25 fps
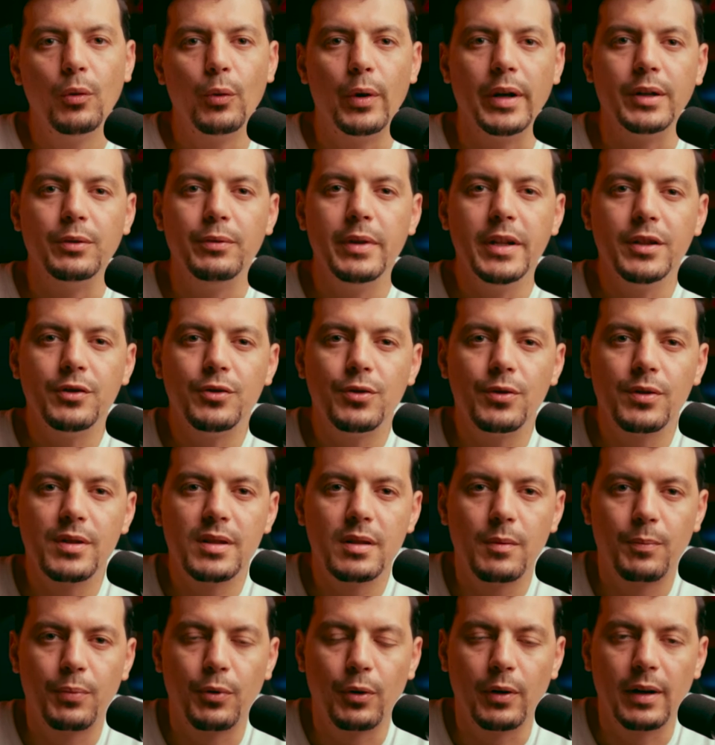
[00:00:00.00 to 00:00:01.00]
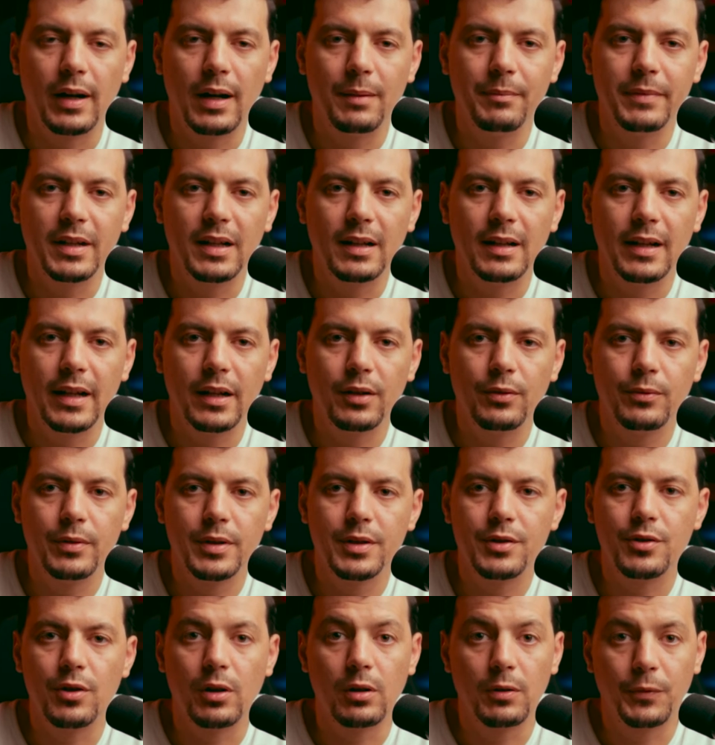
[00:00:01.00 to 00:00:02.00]
When we choose a programming
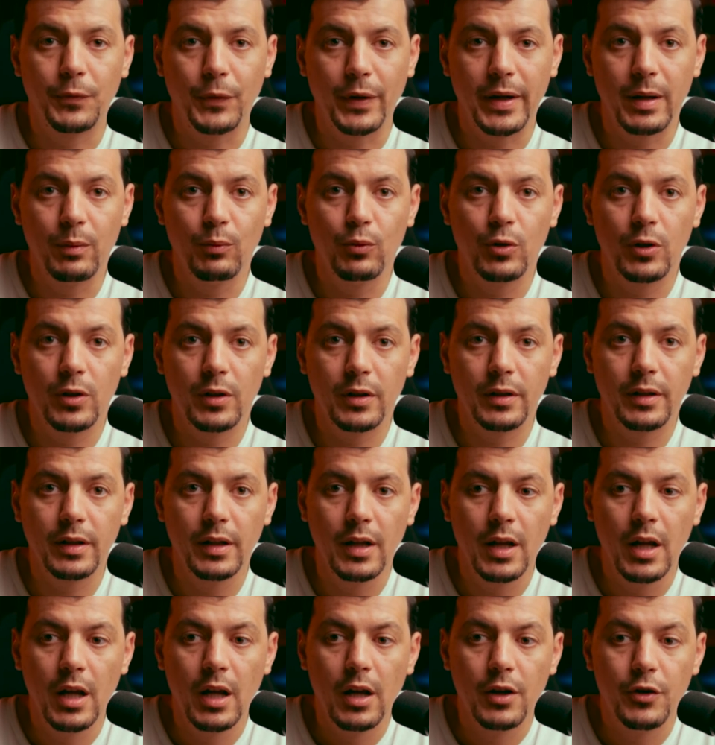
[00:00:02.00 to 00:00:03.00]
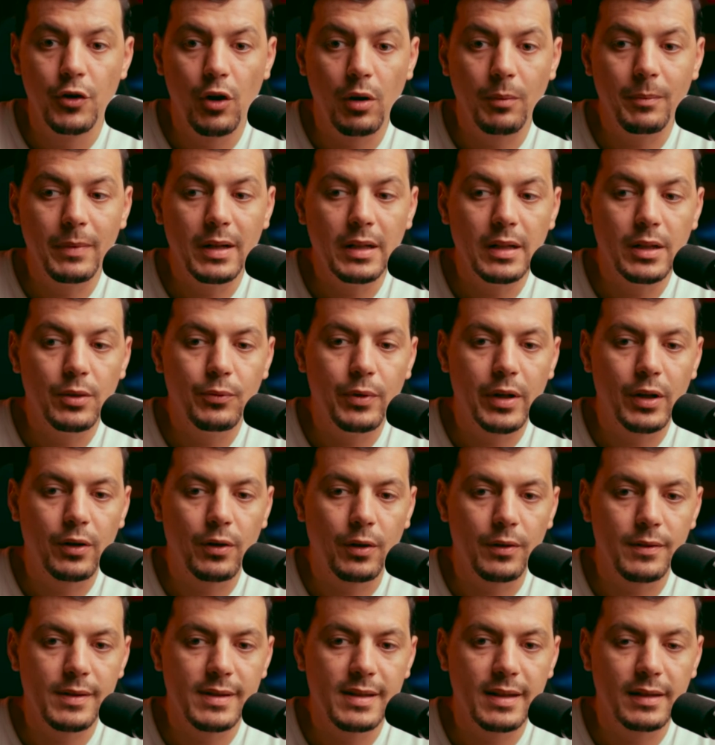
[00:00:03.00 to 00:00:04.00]
language or a framework, normally we
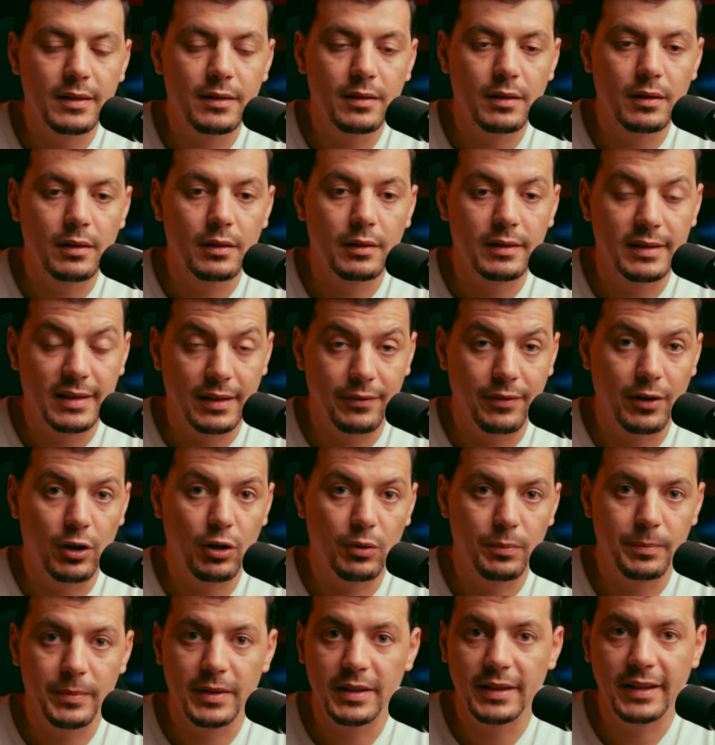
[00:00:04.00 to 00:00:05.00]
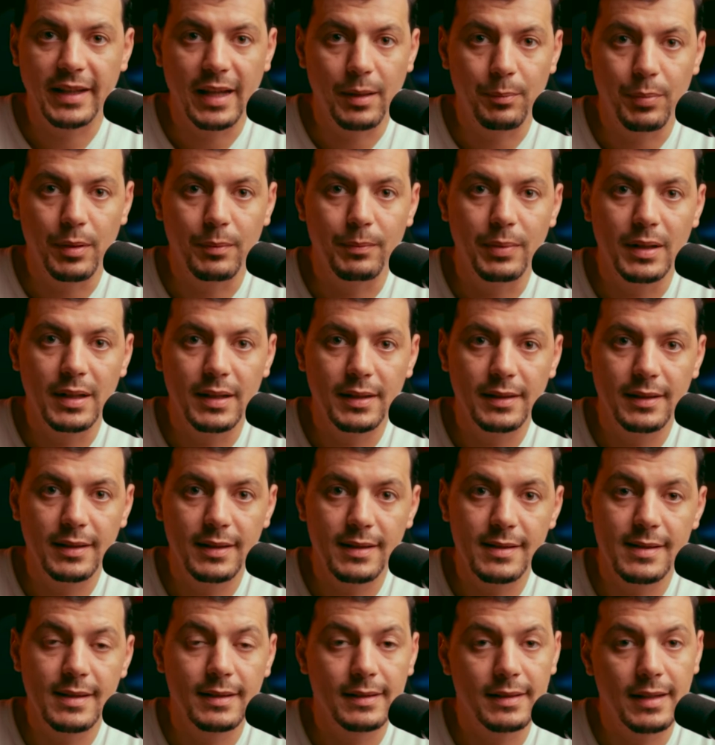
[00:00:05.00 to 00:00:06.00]
consider development
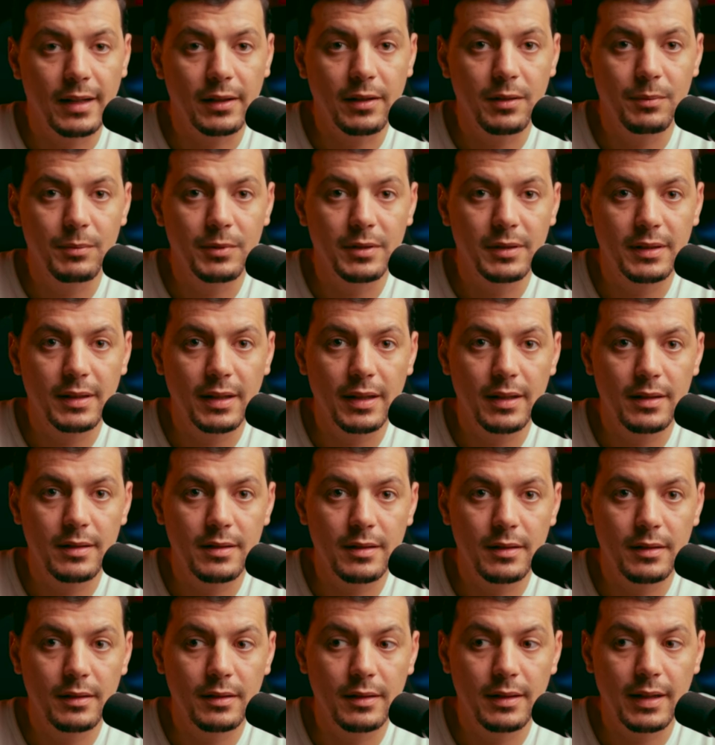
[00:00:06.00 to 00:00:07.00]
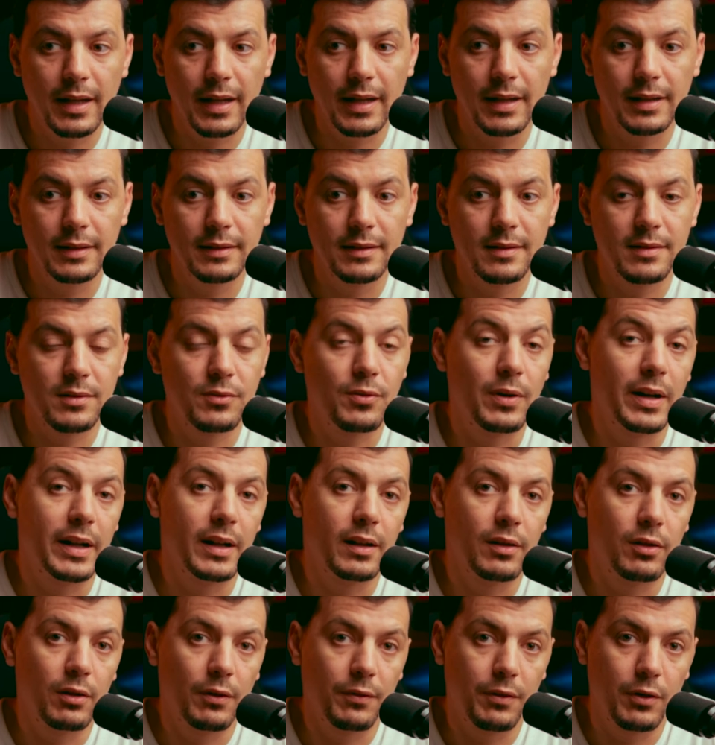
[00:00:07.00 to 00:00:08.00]
capabilities, documentation, and
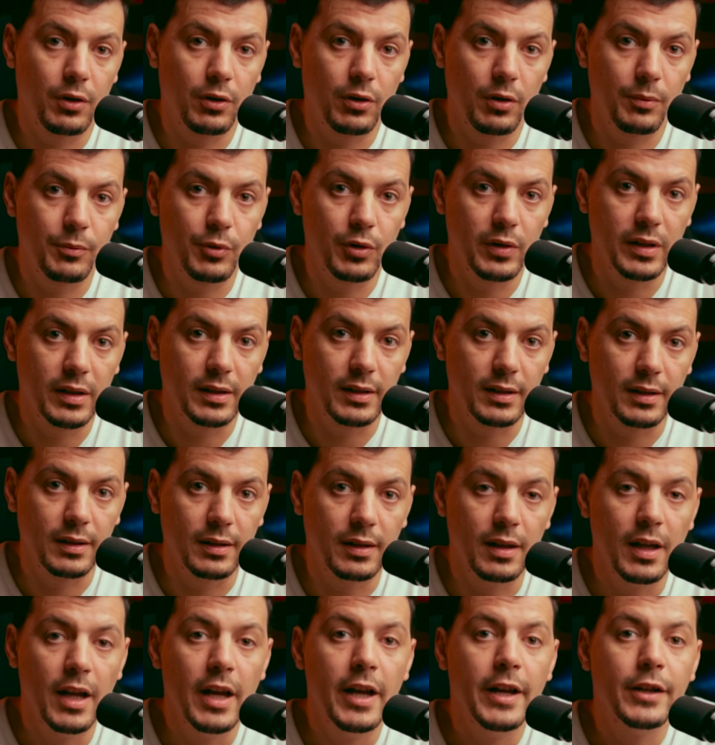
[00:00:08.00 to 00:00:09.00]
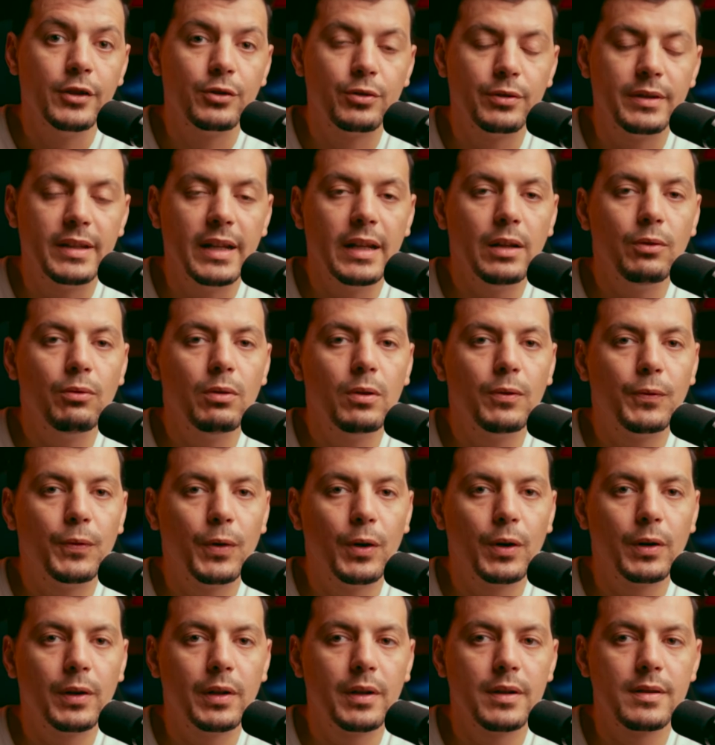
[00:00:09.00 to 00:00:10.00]
strength of the community. Today we'll
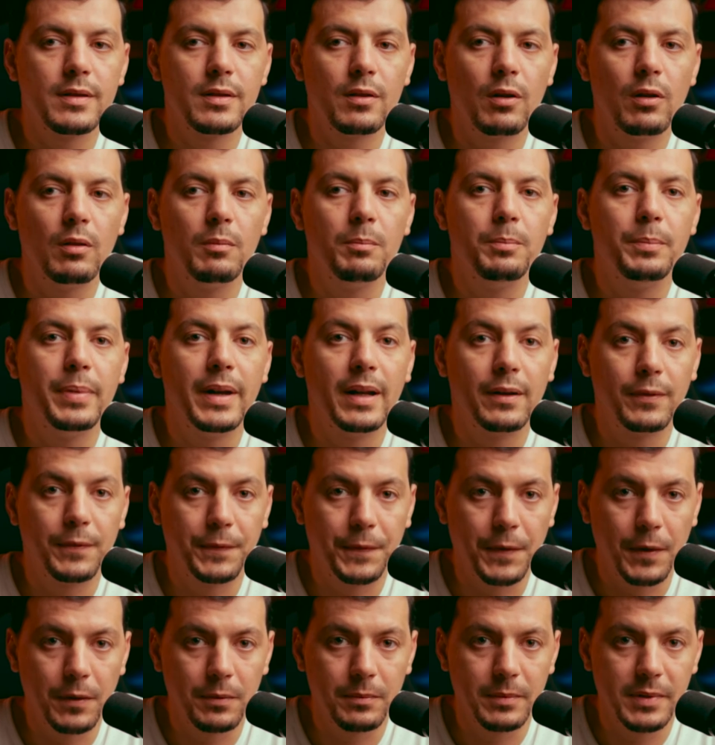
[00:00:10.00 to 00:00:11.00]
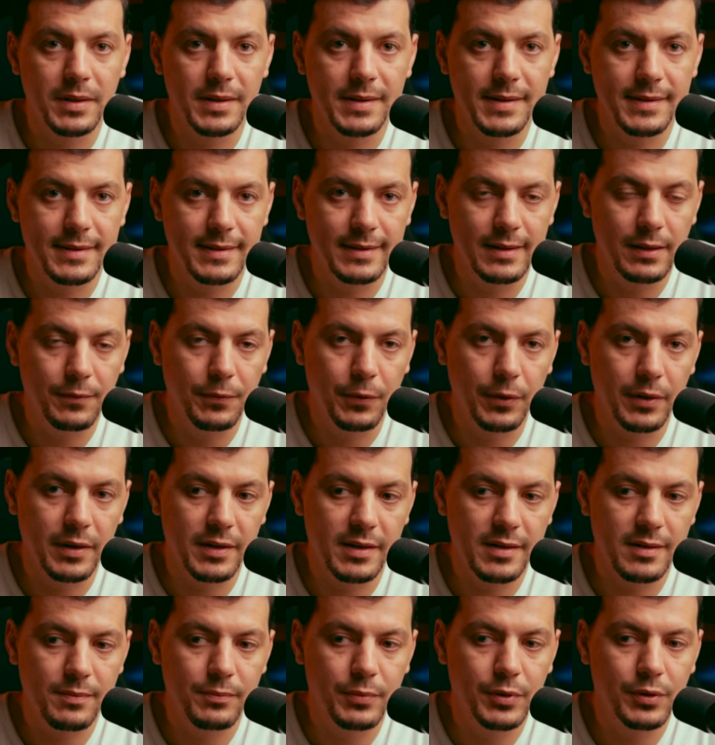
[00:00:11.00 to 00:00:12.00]
focus on performance
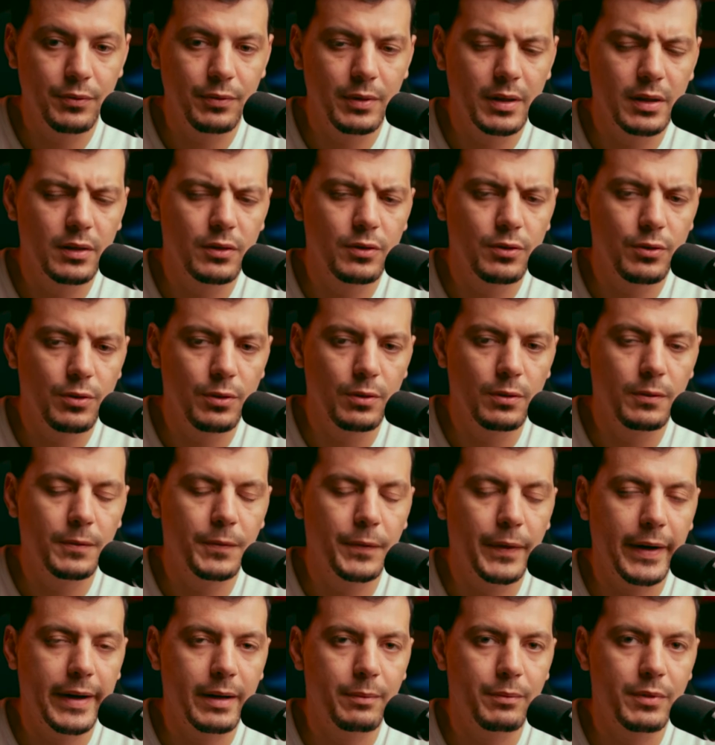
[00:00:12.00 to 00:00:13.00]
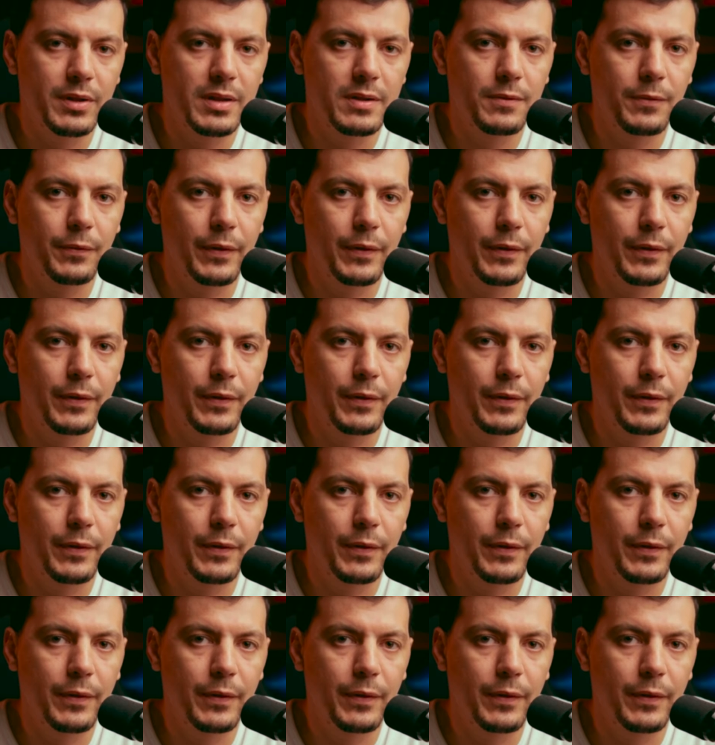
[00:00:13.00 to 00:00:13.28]
difference between two famous